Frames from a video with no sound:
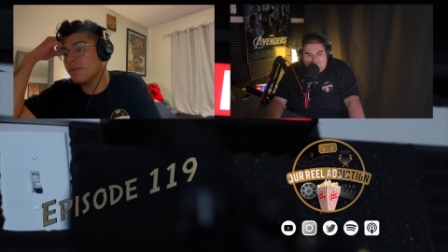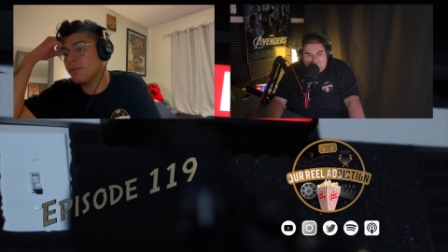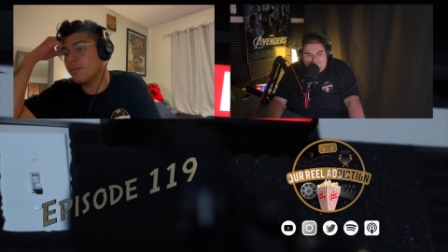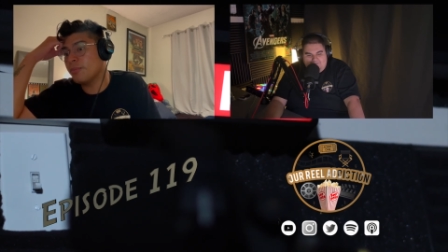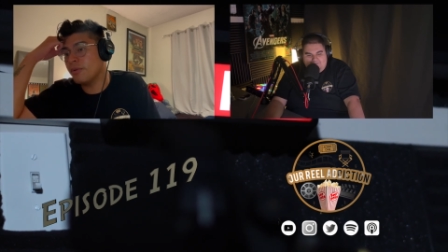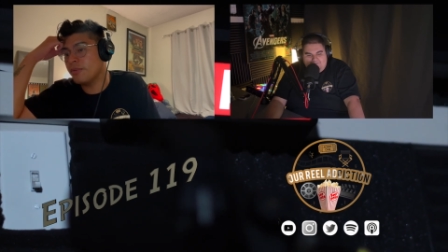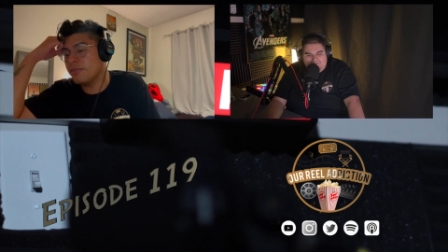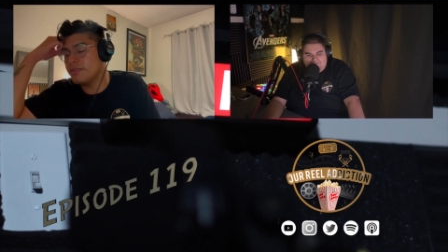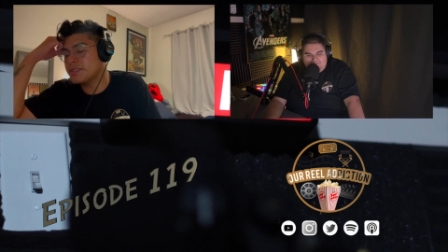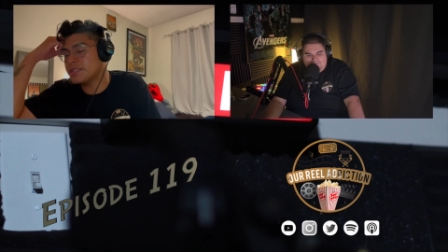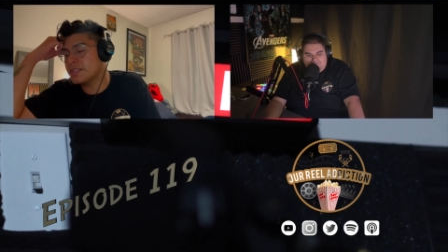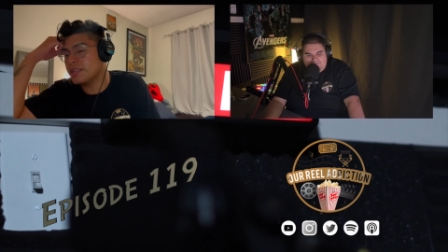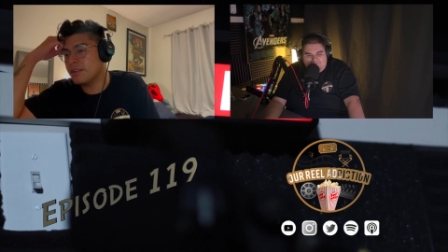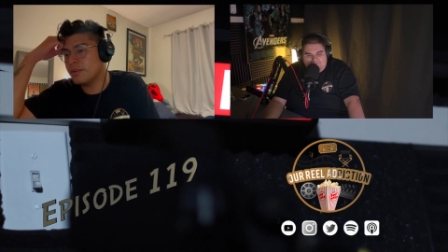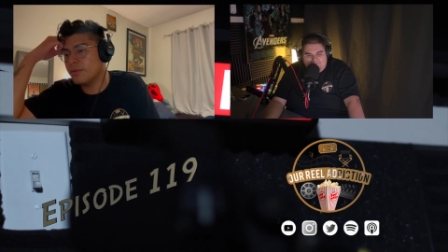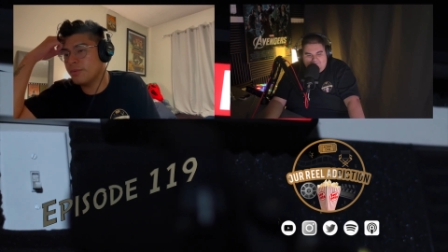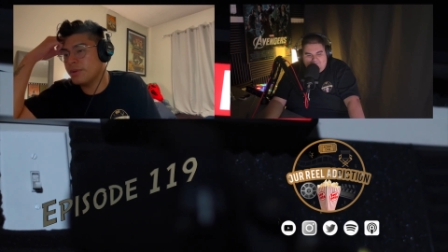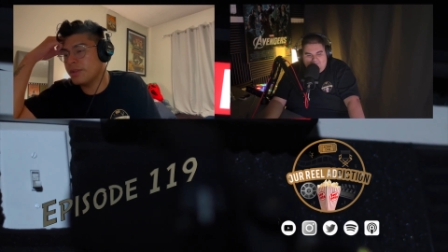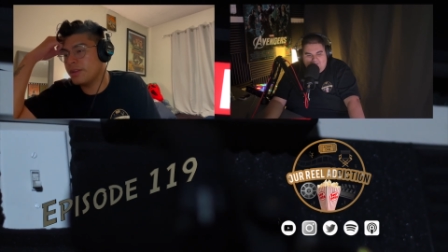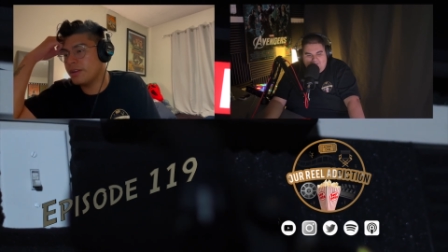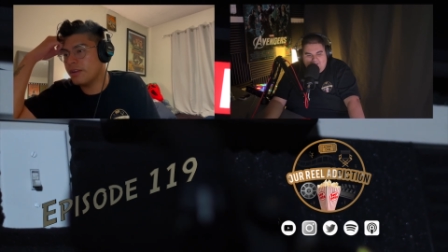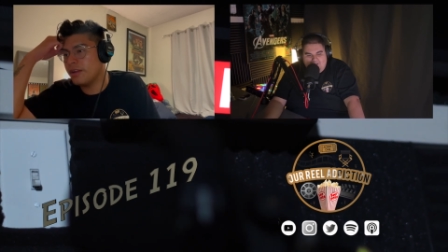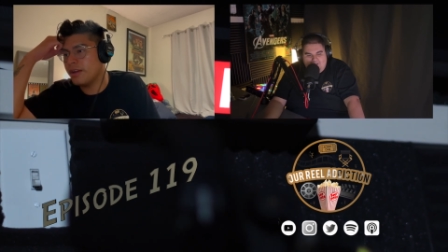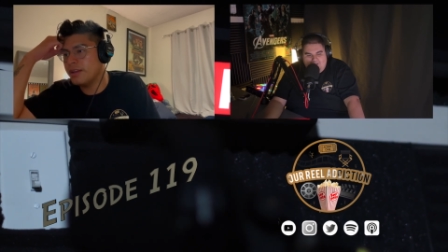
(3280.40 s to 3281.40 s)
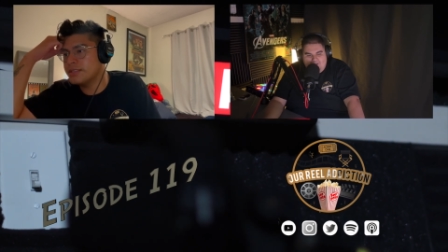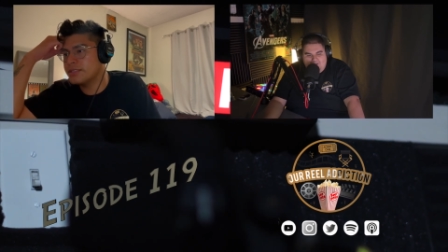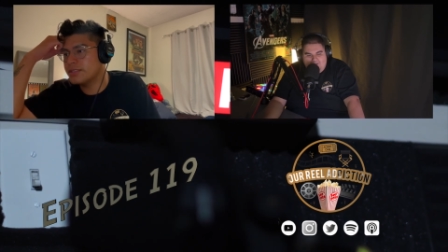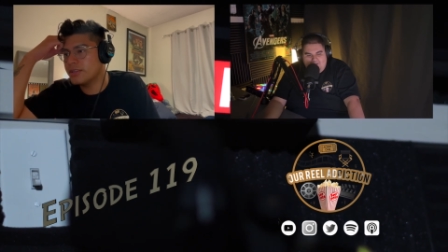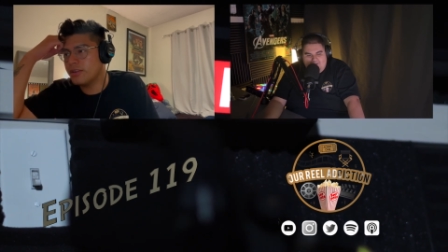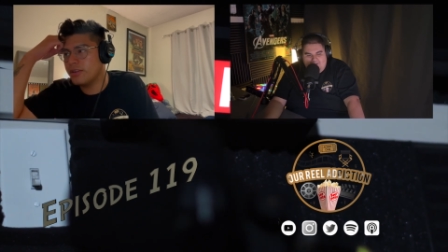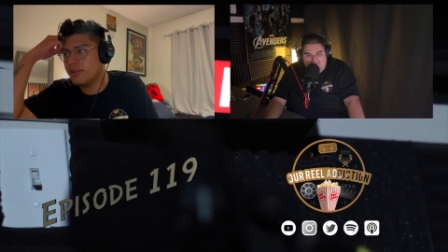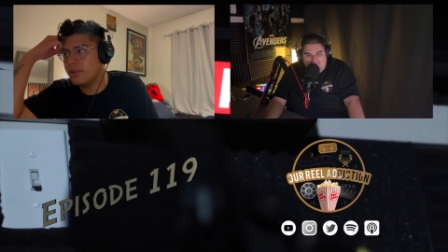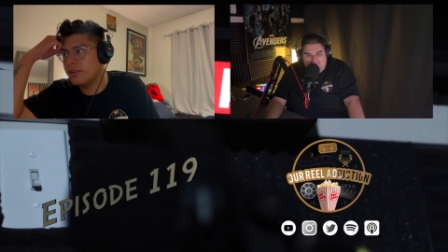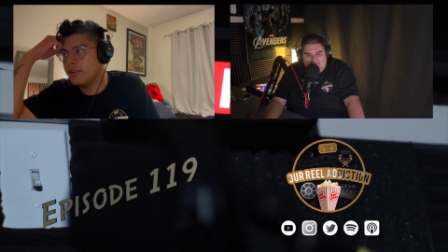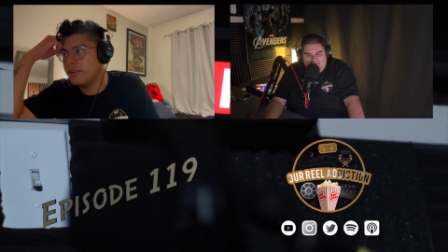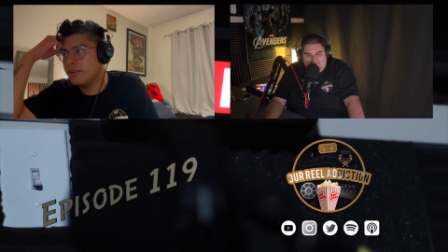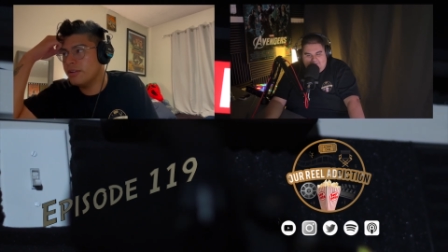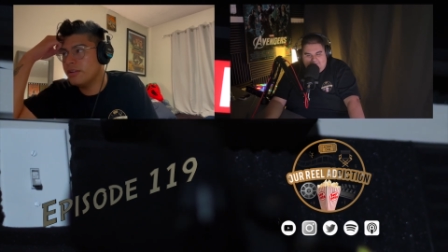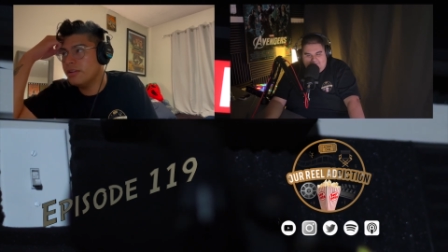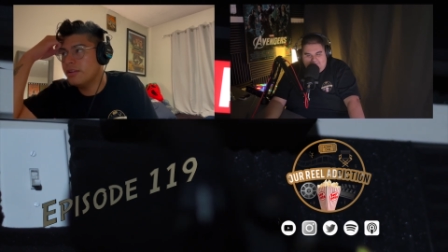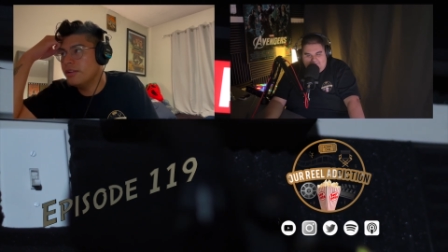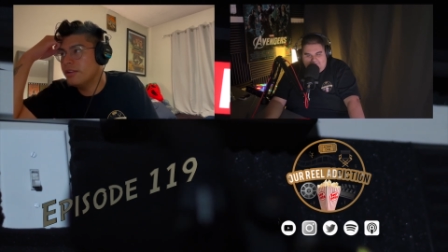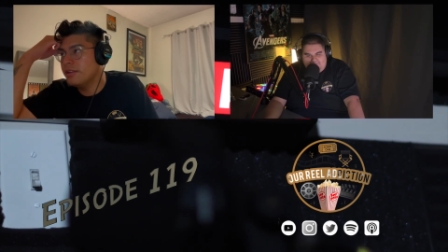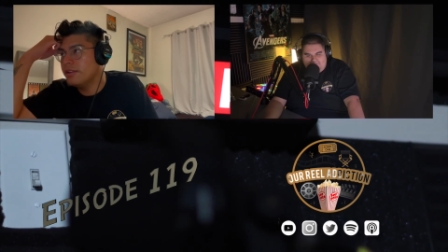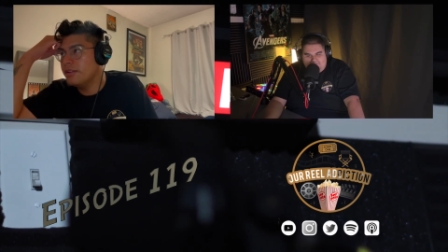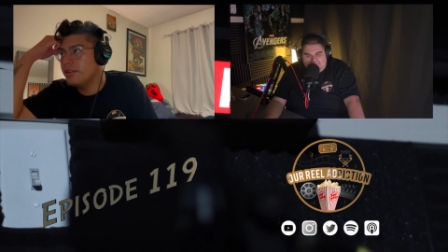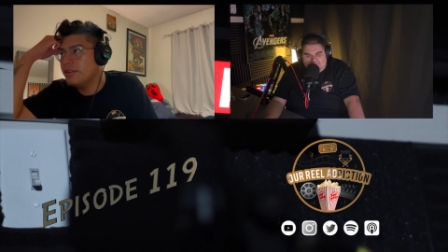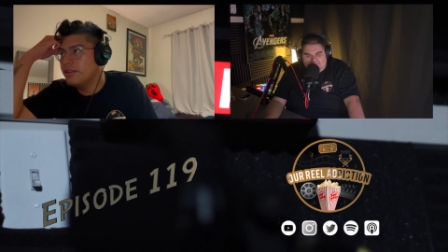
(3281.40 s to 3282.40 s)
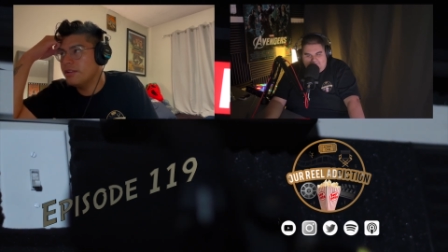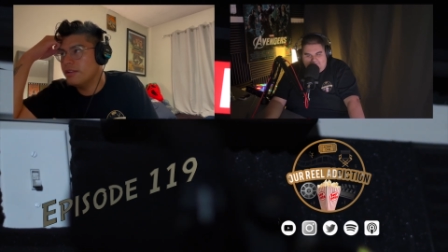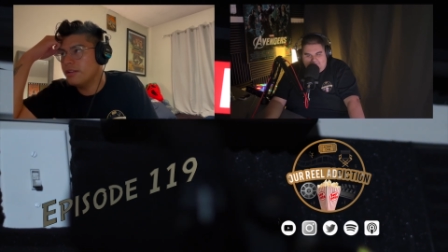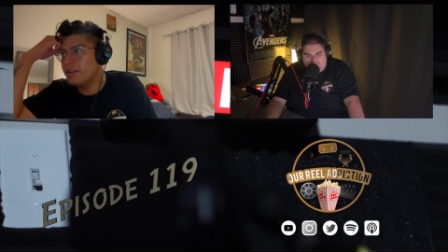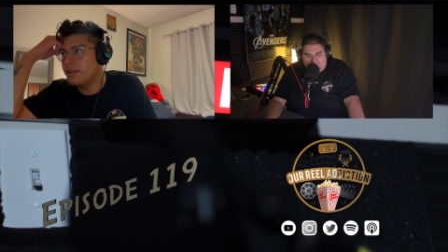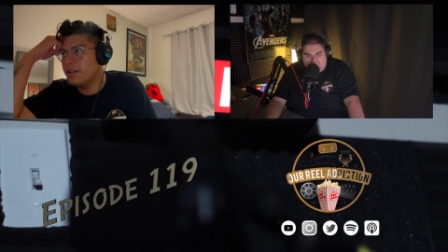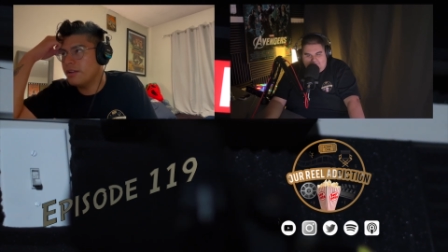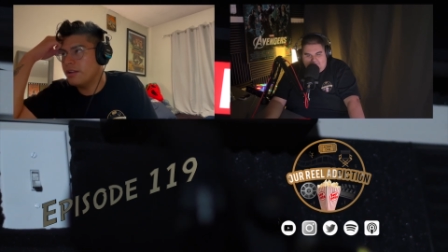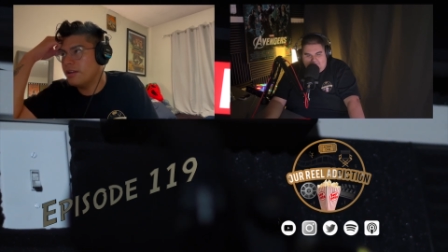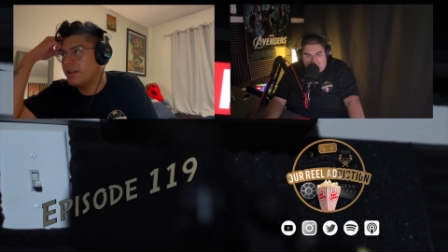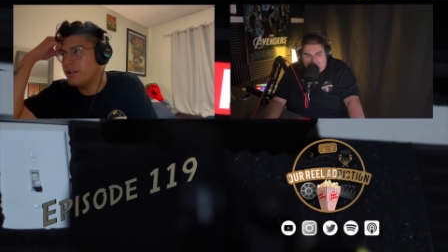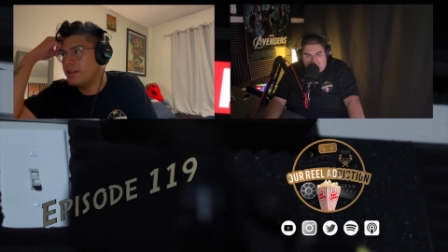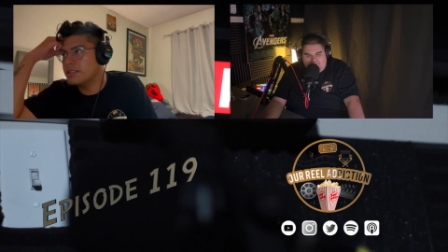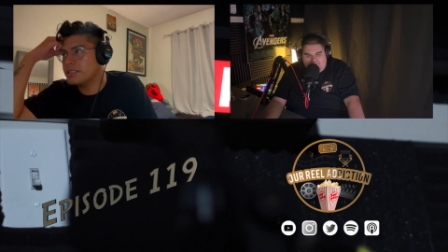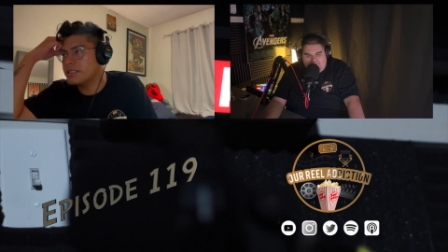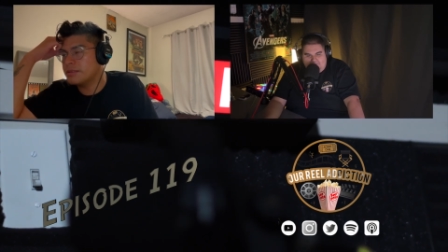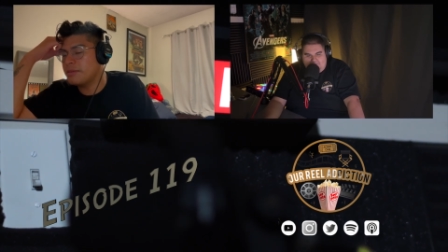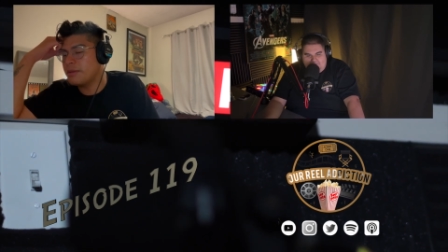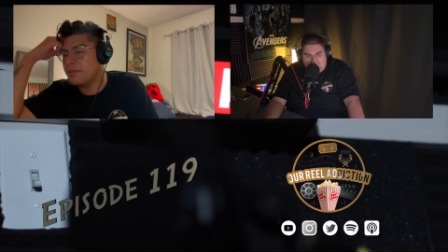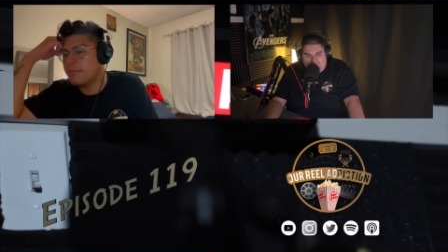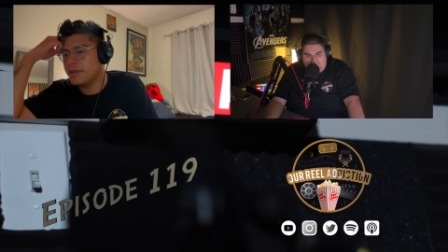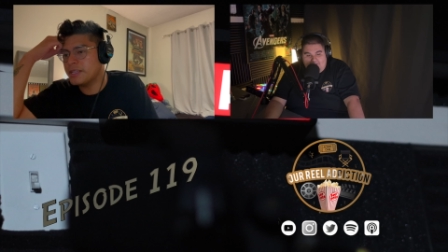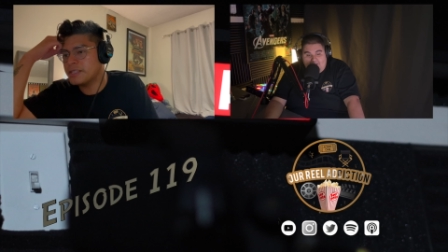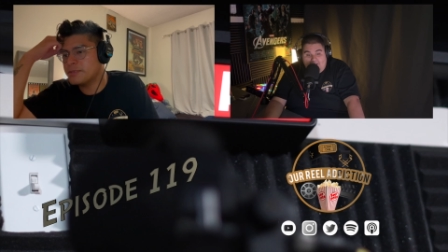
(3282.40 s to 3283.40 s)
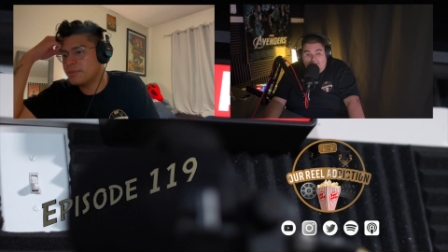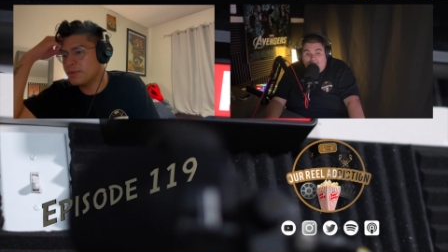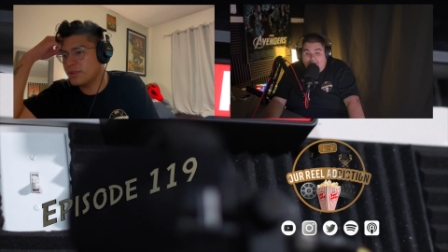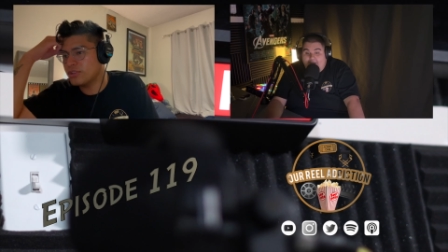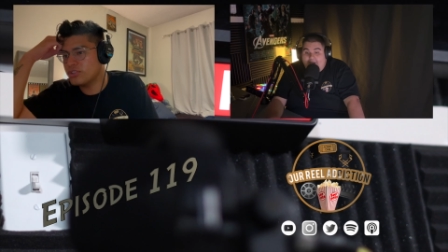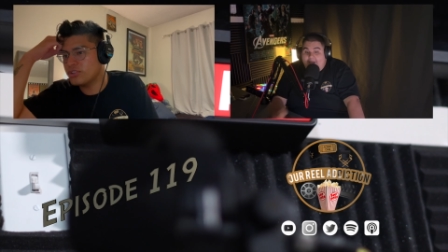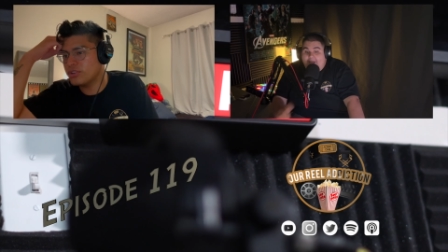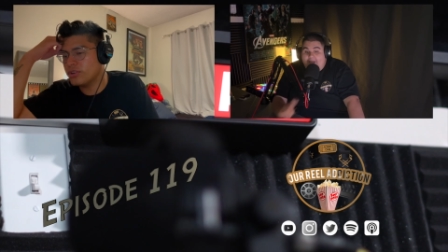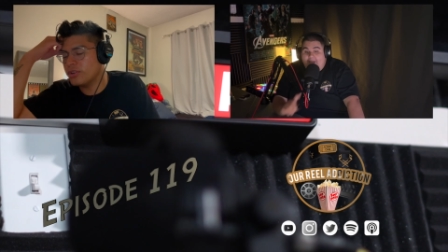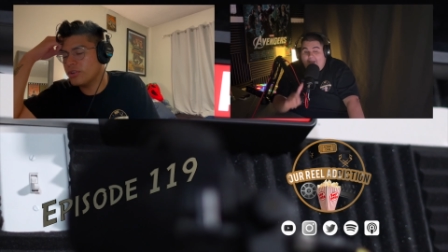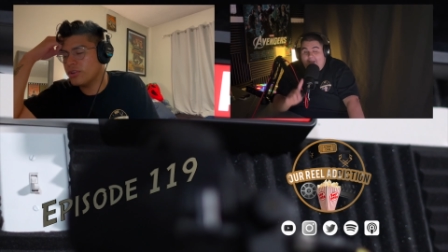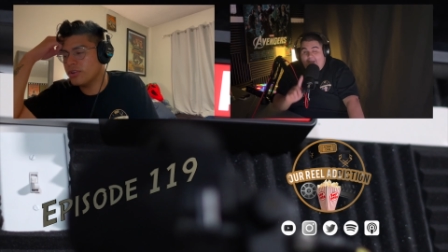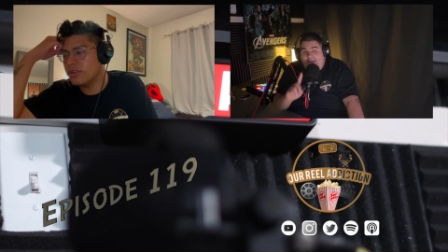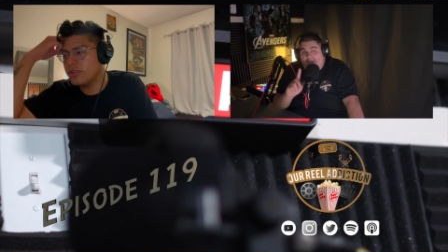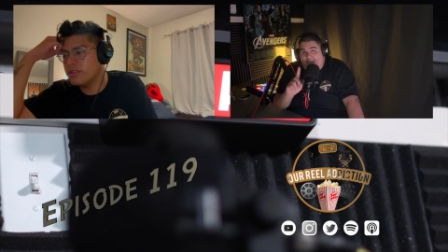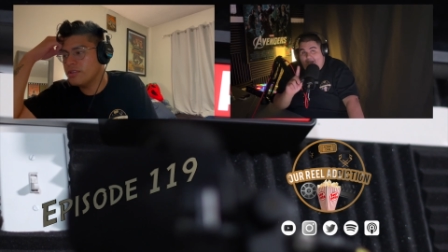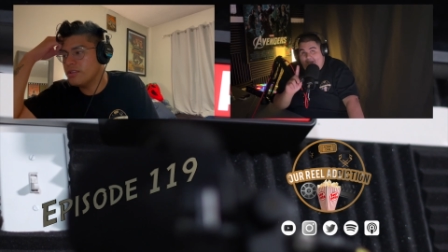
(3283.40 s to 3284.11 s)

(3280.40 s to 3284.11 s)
movie's gonna win an Oscar. It's gonna be Best Picture.